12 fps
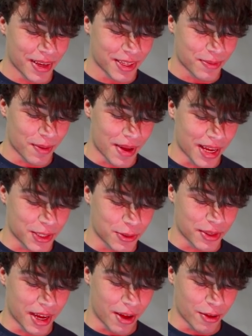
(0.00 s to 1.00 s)
place my
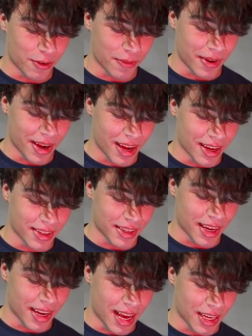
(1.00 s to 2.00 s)
magical towel over my eyes,
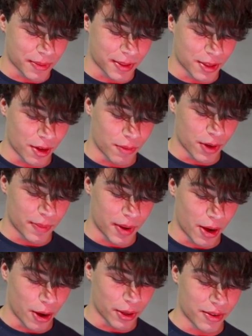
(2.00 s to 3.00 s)
and ask myself, what if my
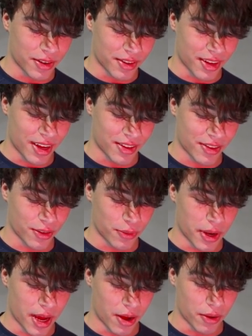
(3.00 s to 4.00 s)
heart does not slow
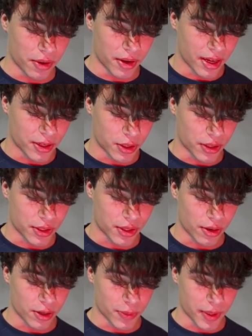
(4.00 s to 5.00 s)
down? I saw
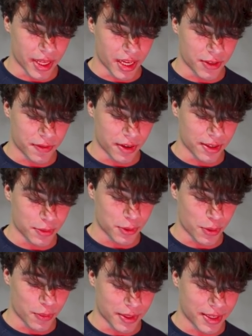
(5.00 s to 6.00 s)
stars. My legs felt as if
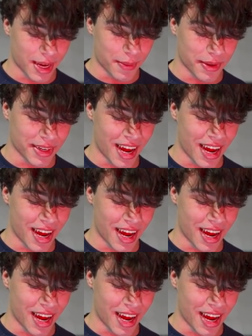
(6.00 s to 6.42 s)
someone was stabbing